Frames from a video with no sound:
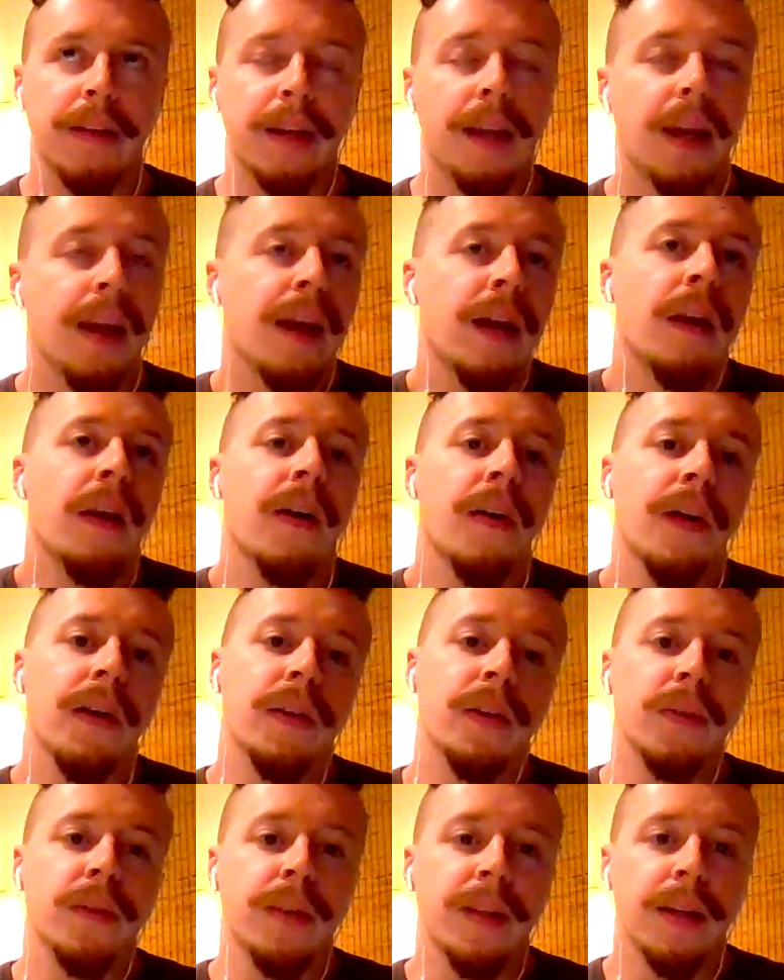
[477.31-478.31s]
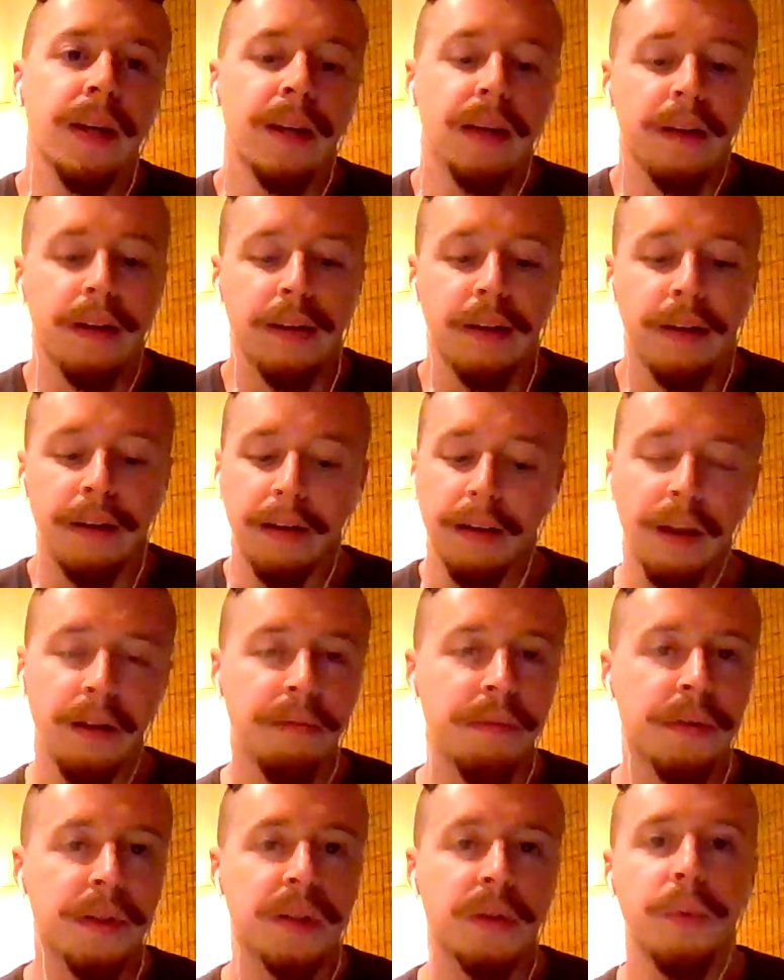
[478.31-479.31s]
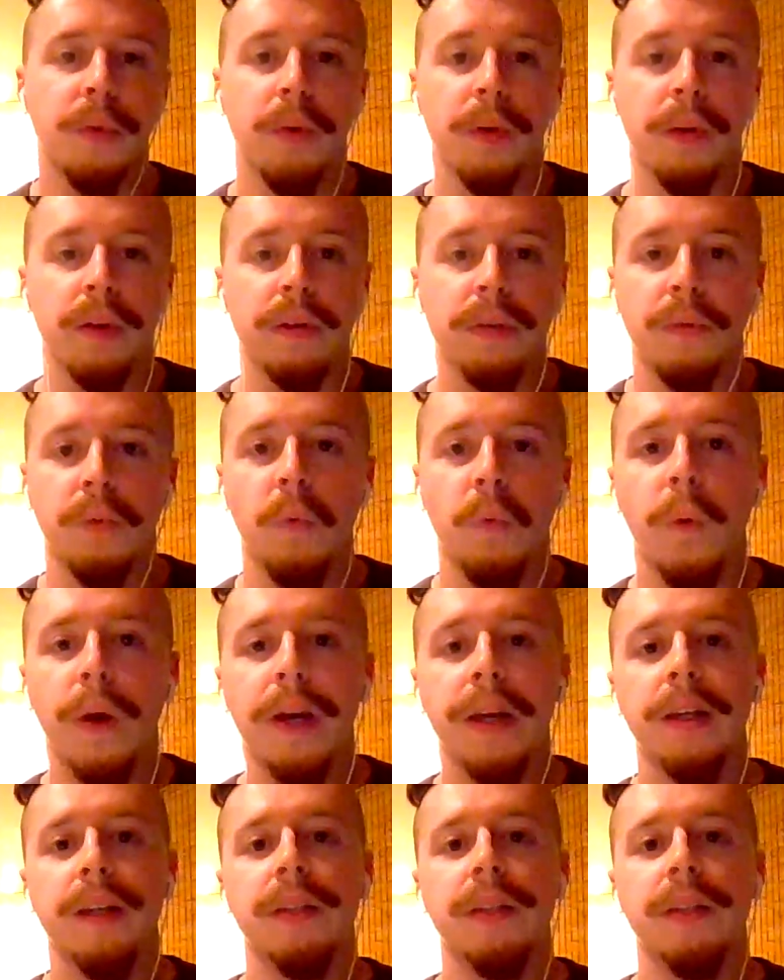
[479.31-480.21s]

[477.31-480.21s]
I can't not do that. I love the sport way